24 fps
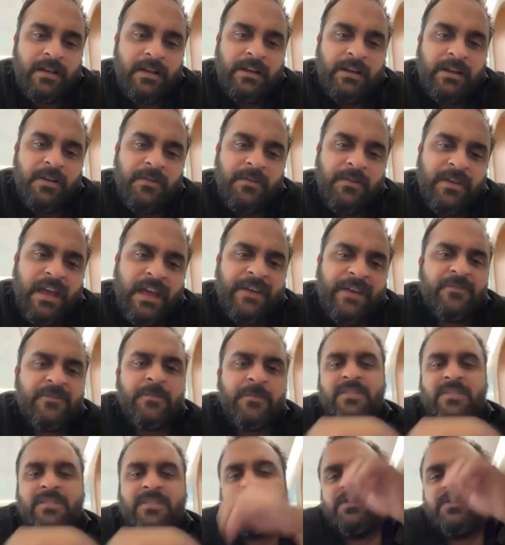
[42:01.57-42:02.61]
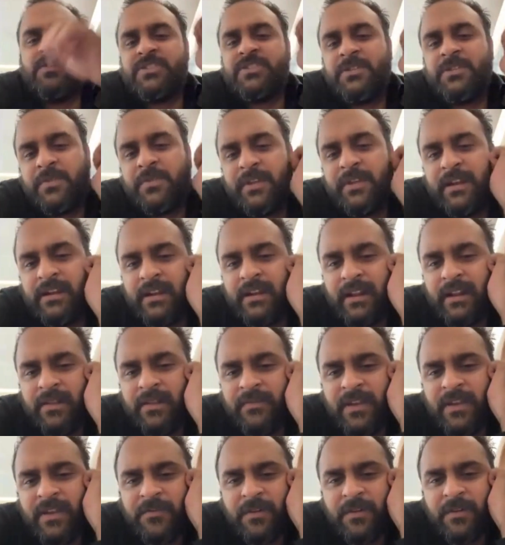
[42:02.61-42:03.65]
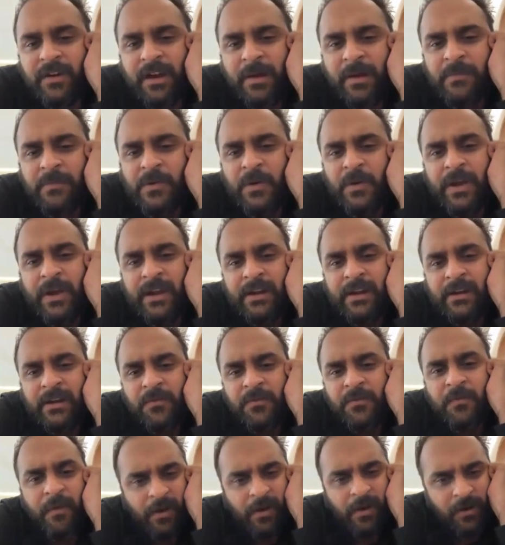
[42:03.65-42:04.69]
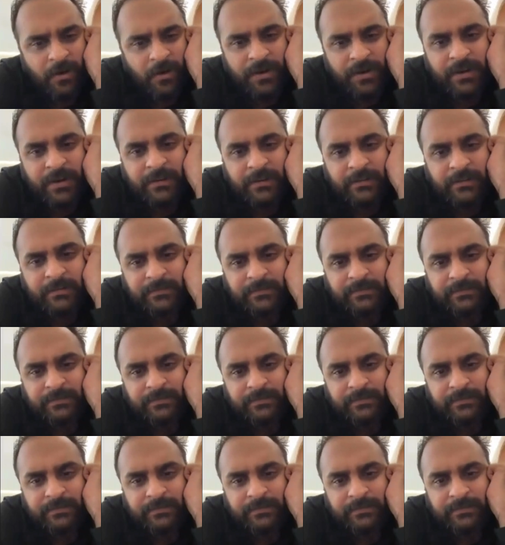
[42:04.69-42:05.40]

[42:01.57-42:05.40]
Right now, we have to be solution oriented and we have to come together to work on it.